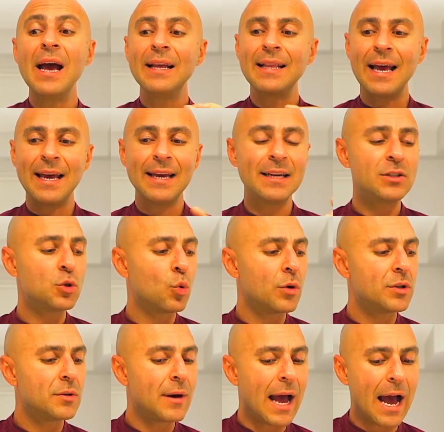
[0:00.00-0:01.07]
that is
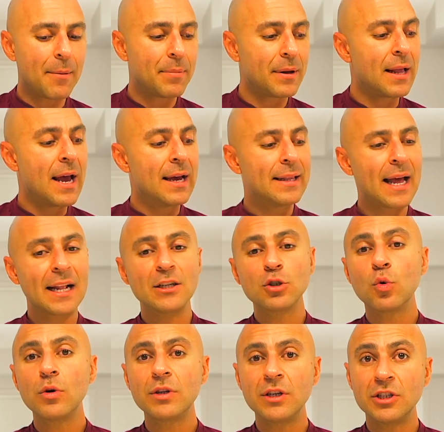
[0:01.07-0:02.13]
going to happen, that is
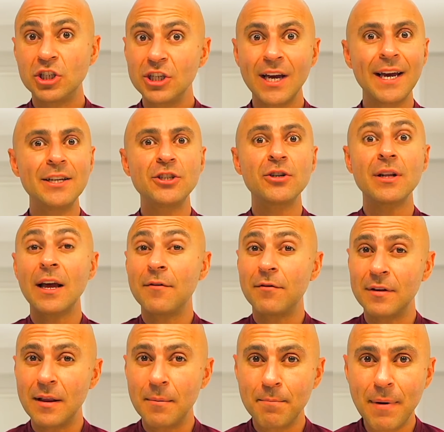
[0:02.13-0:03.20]
going to change your life
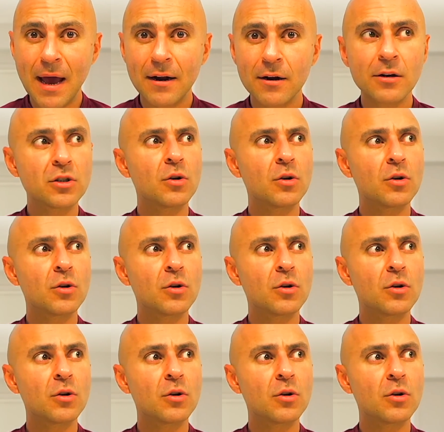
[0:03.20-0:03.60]
for the better.